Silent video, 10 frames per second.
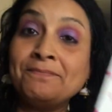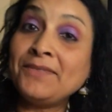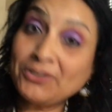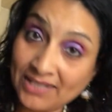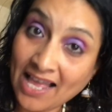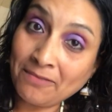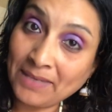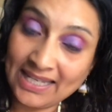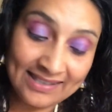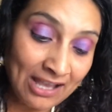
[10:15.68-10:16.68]
You tell
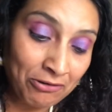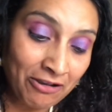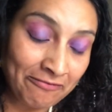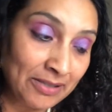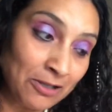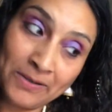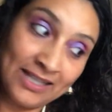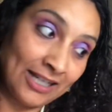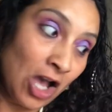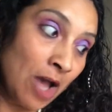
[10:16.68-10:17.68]
me, sound off below in
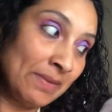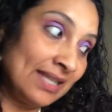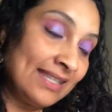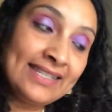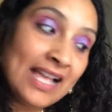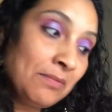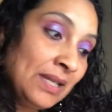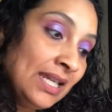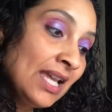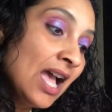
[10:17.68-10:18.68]
the comments and tell
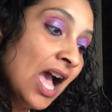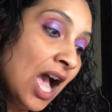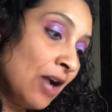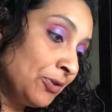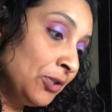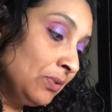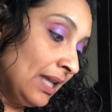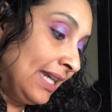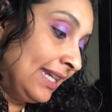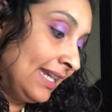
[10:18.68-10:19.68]
me how you
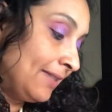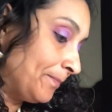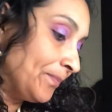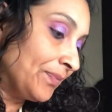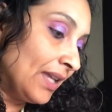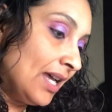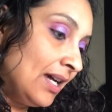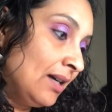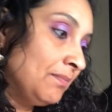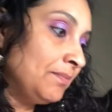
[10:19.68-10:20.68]
like it.
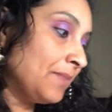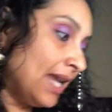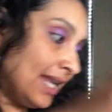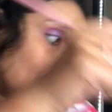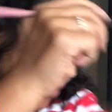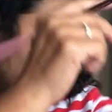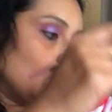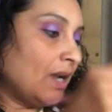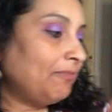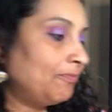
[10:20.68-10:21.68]
And oh,
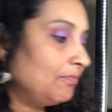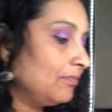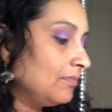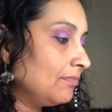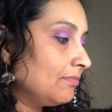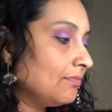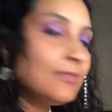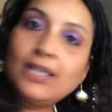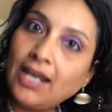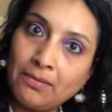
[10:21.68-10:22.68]

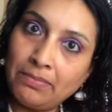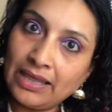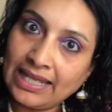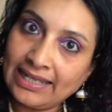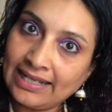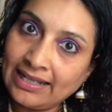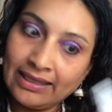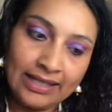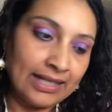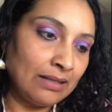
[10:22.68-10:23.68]
gotta blend it a
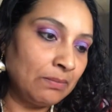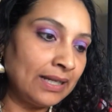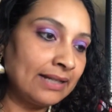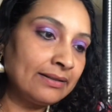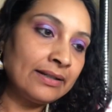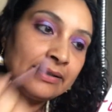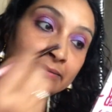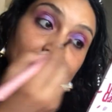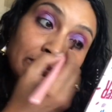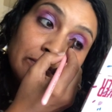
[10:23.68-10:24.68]
little bit,
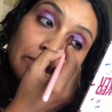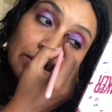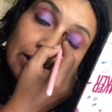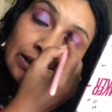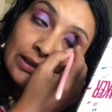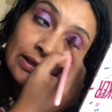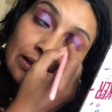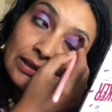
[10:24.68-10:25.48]
don't we?